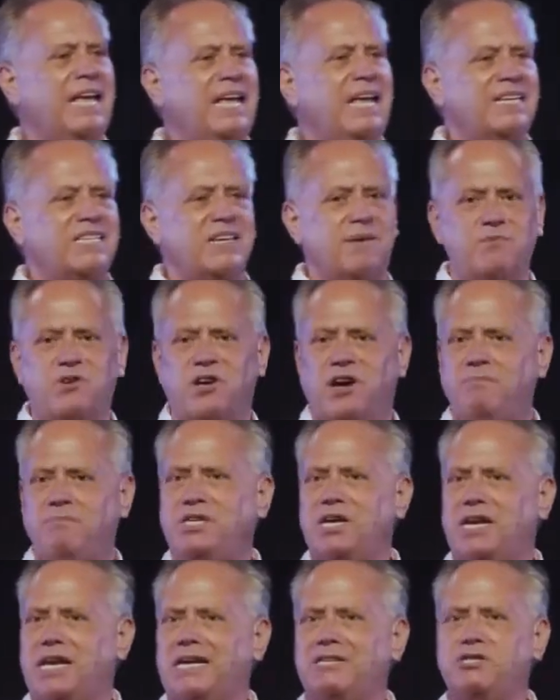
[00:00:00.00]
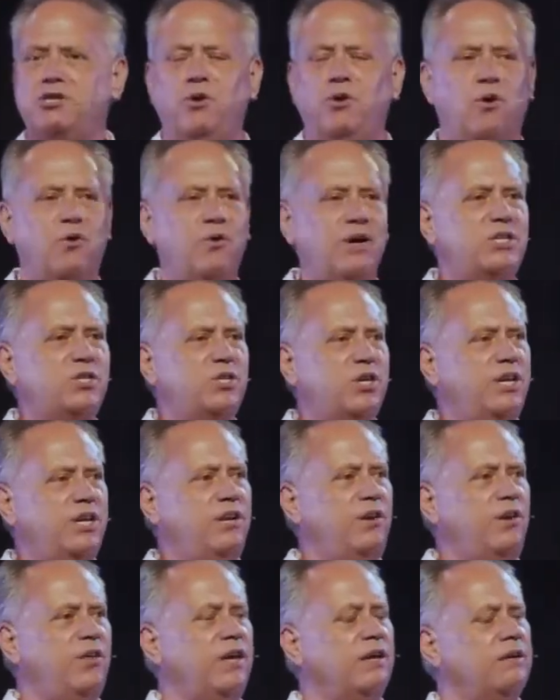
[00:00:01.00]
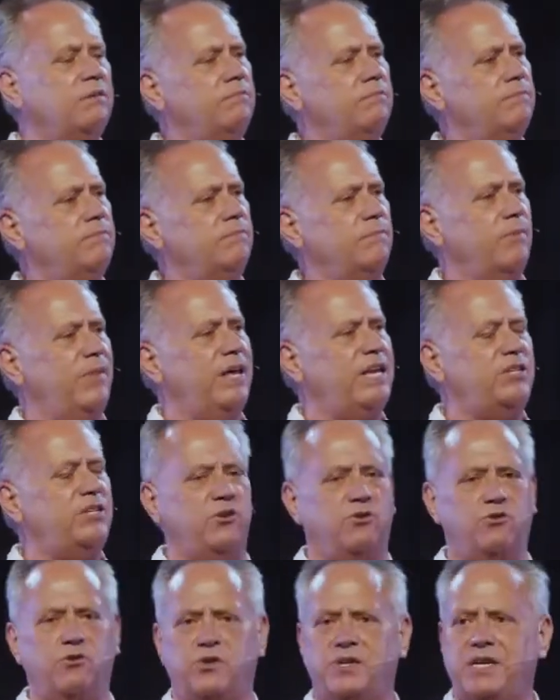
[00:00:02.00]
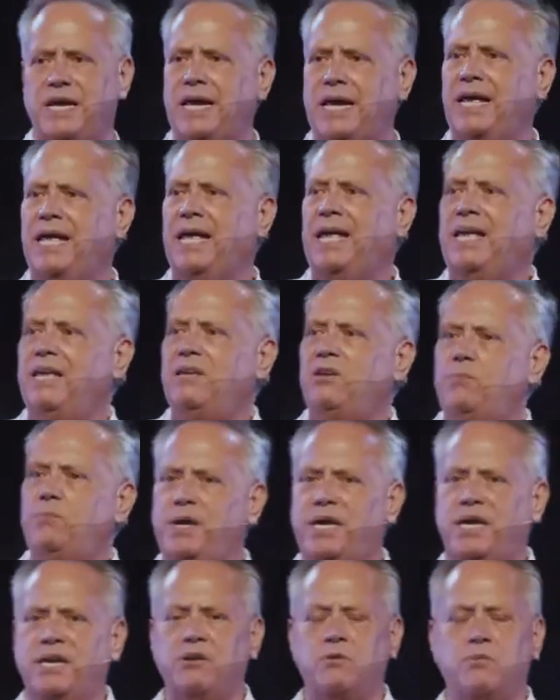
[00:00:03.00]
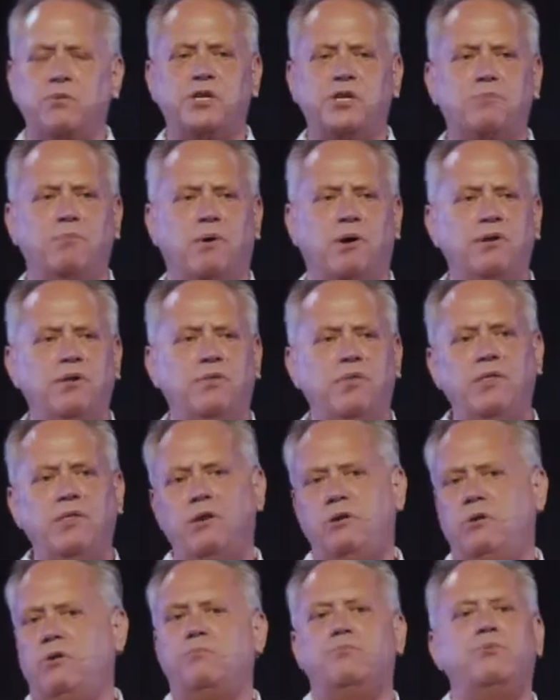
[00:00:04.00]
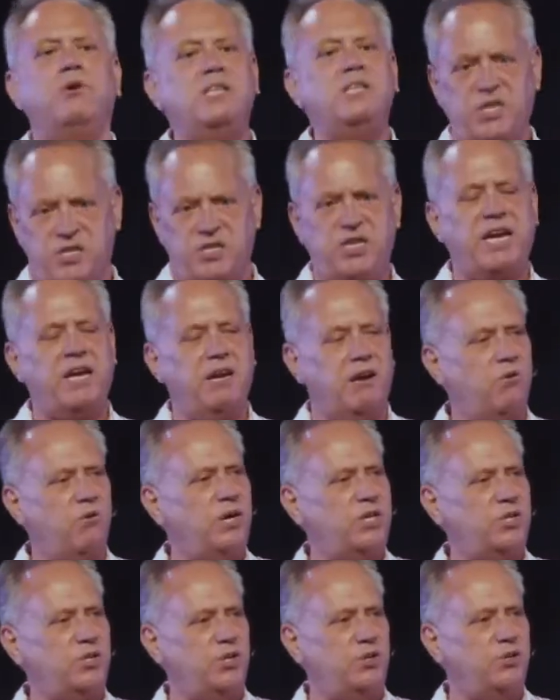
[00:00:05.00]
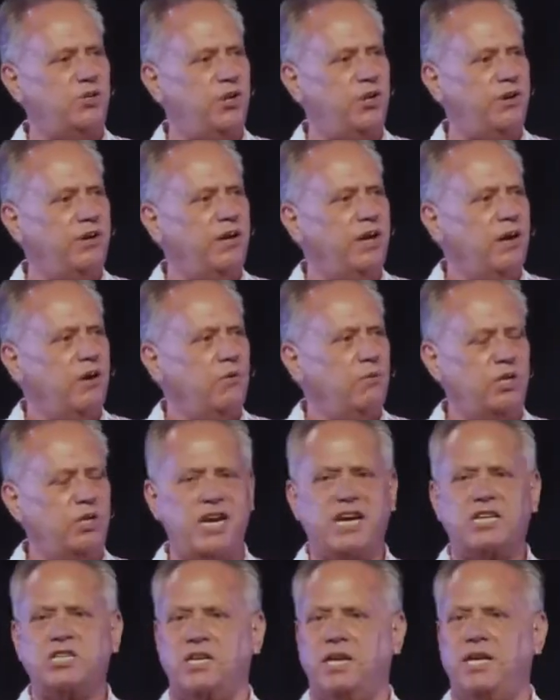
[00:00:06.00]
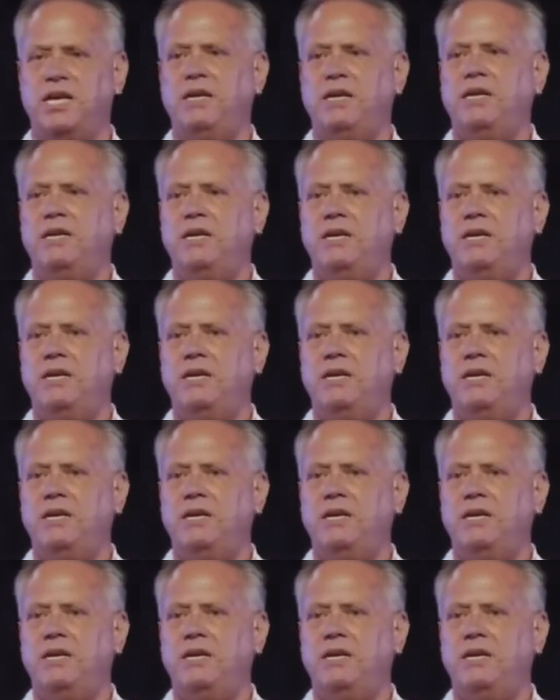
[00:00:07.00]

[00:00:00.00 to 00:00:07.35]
Sometimes he'll ask you a question and you think, that's interesting. You begin to respond, and then the Lord brings a second question to you, which actually,